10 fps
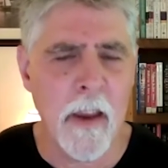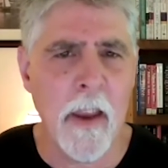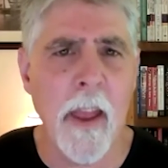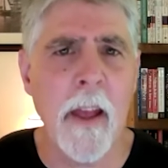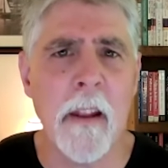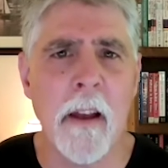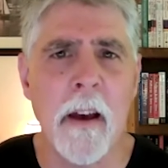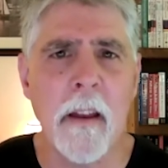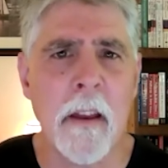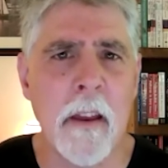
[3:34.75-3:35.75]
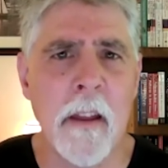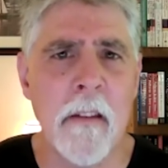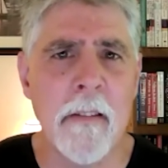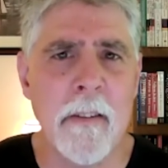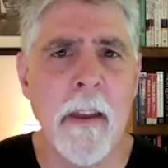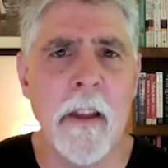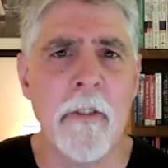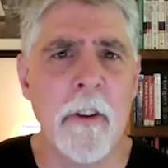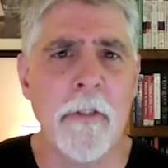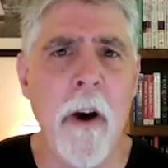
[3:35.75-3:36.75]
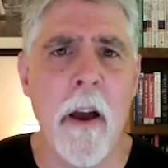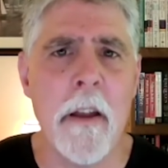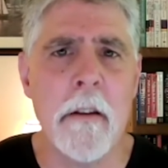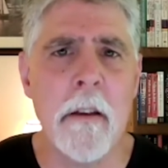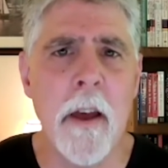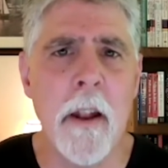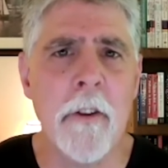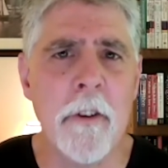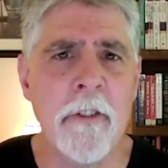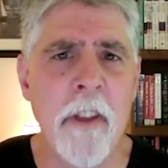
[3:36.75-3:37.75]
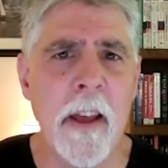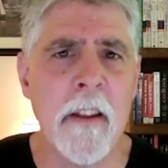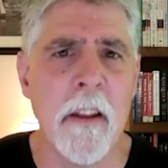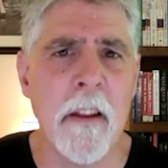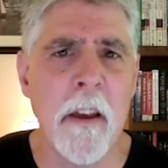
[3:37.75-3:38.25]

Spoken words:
Canada can see it just fine and understand it.